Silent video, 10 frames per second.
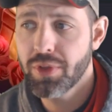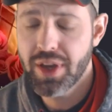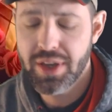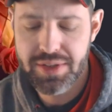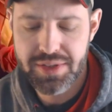
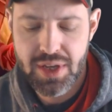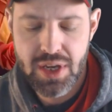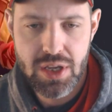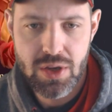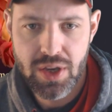things.
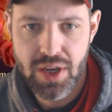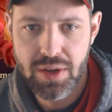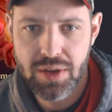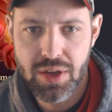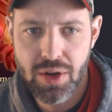You
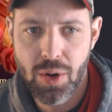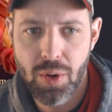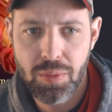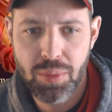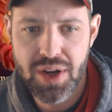get,
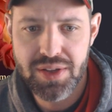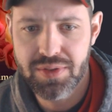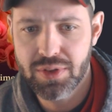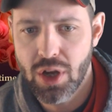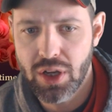prizes
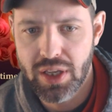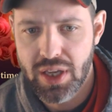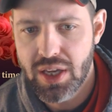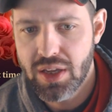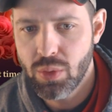for logging
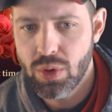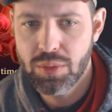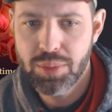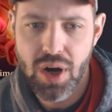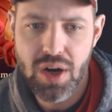in,
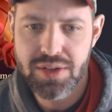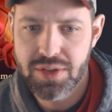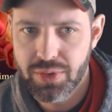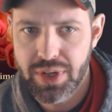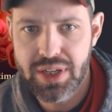world boss,
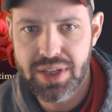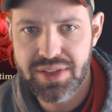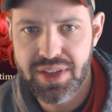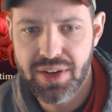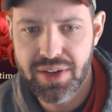arena,
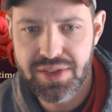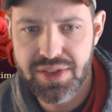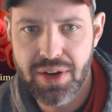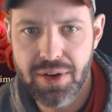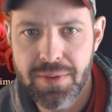etc.,
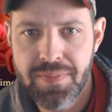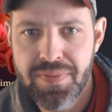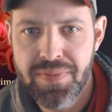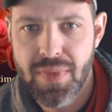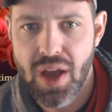etc.
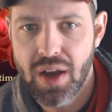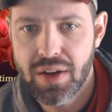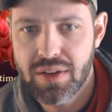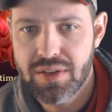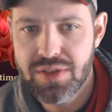
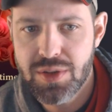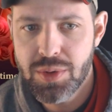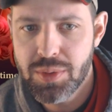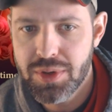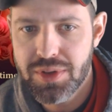Your
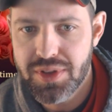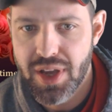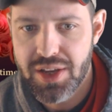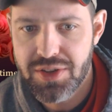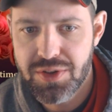consumables,
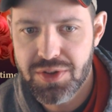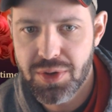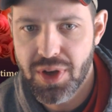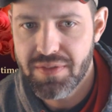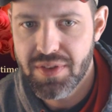as
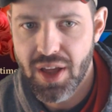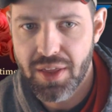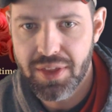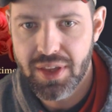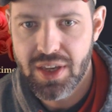usual, have
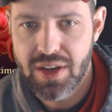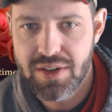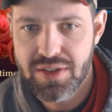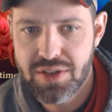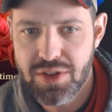nothing
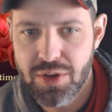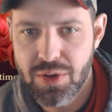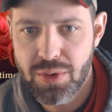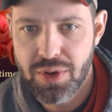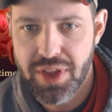here to
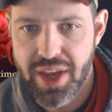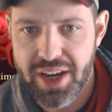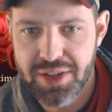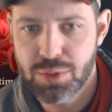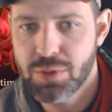do with the
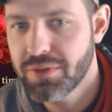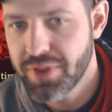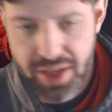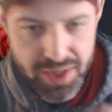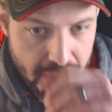actual
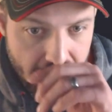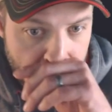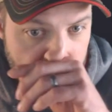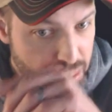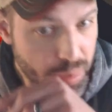event,
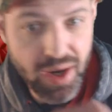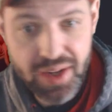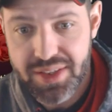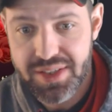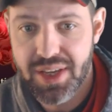but
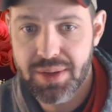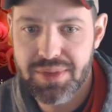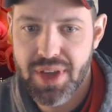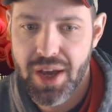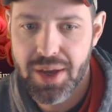at the same
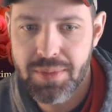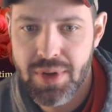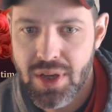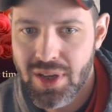time,